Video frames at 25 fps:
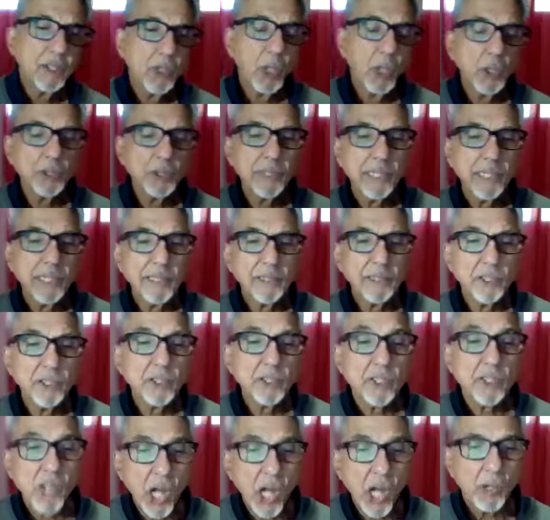knows that
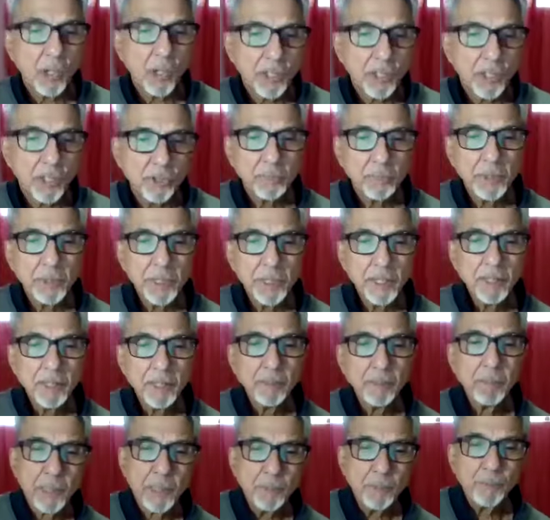it's not going to be
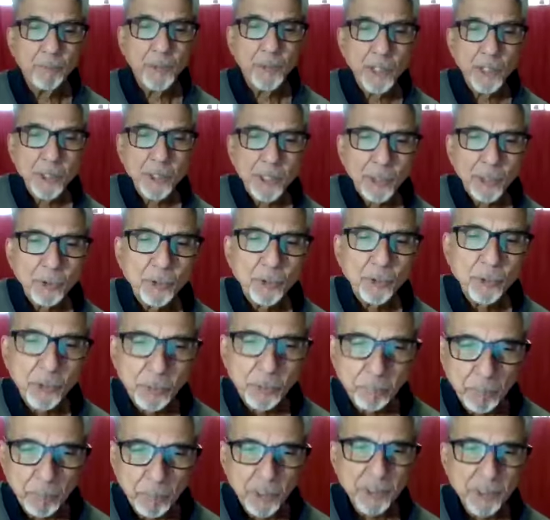beneficial to
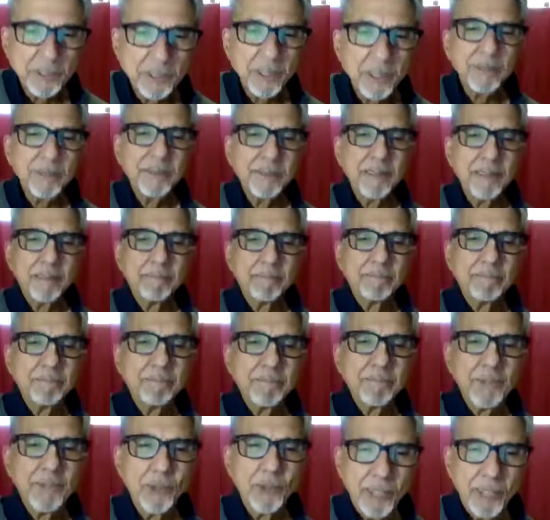the person
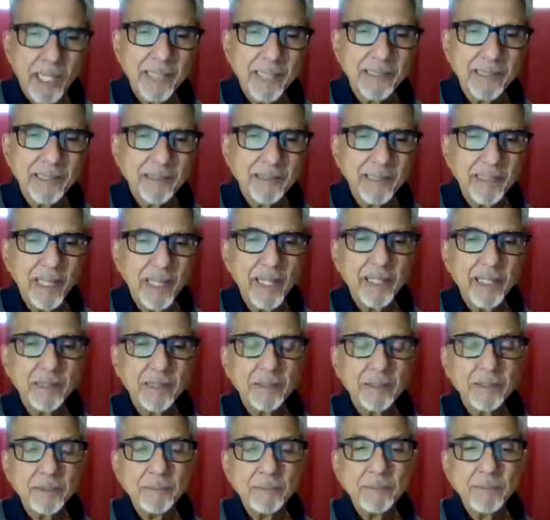on the other
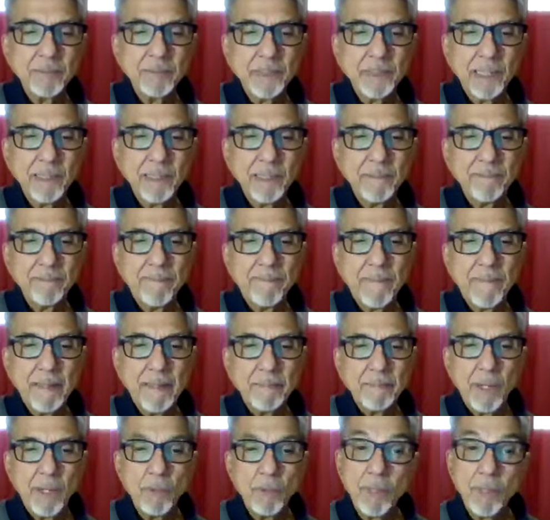side. Yeah?
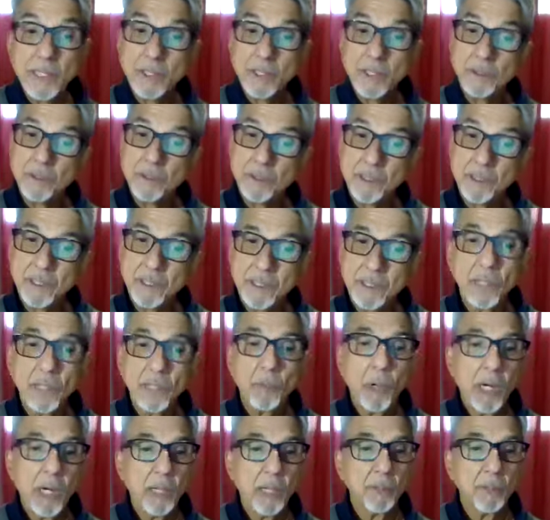But when you see
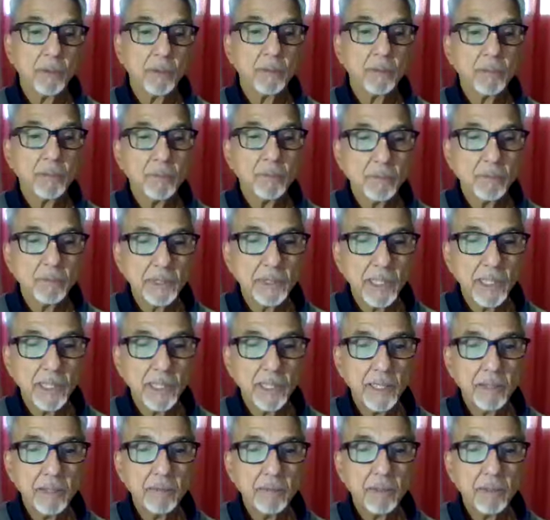that, wow,
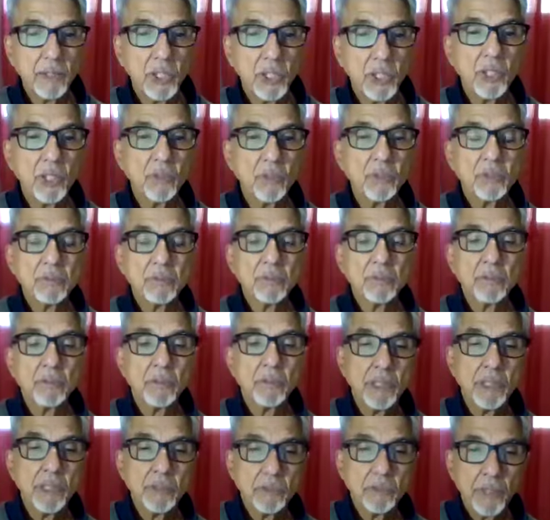there goes
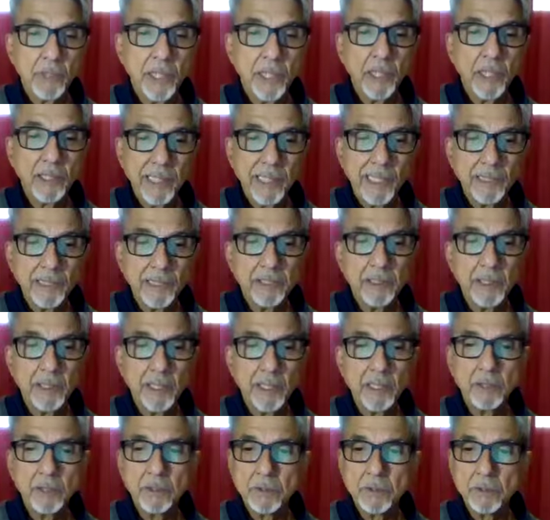one rare
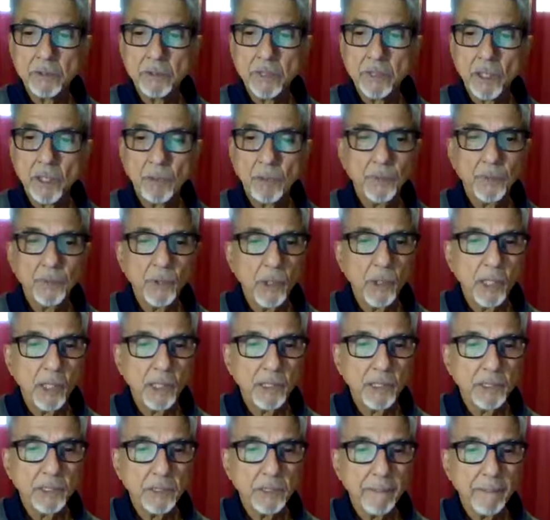candidate to
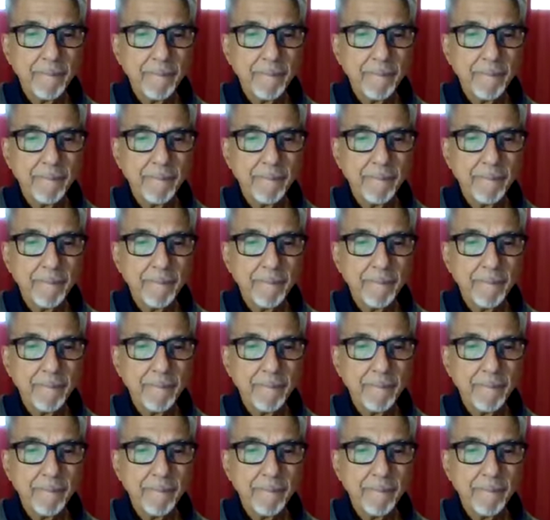self-knowledge,